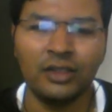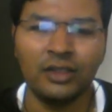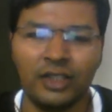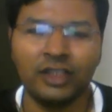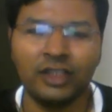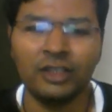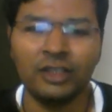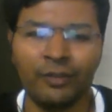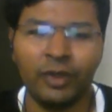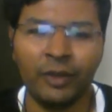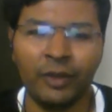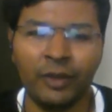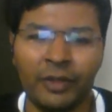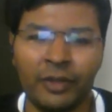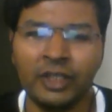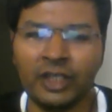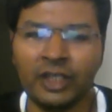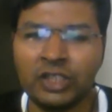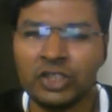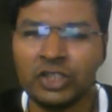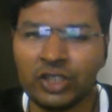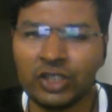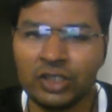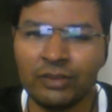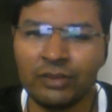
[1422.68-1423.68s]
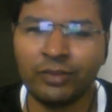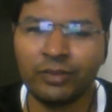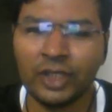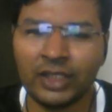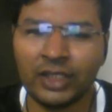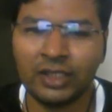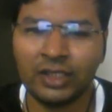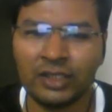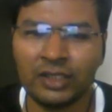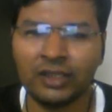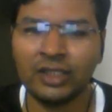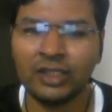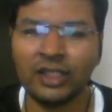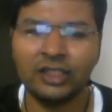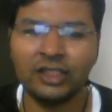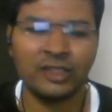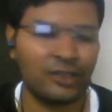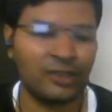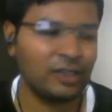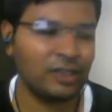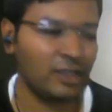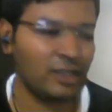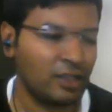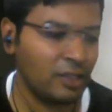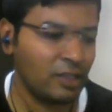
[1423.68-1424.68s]
in implementation, but
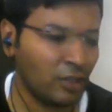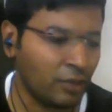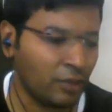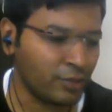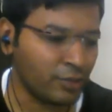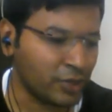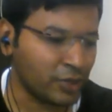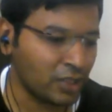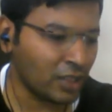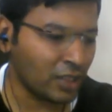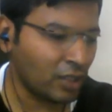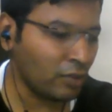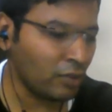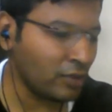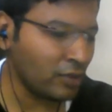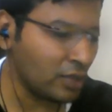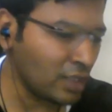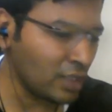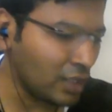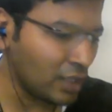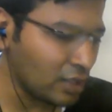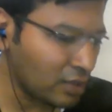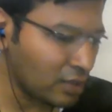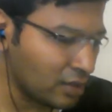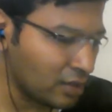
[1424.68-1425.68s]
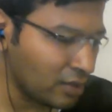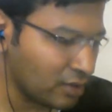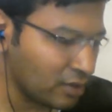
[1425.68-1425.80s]
there's a option around that.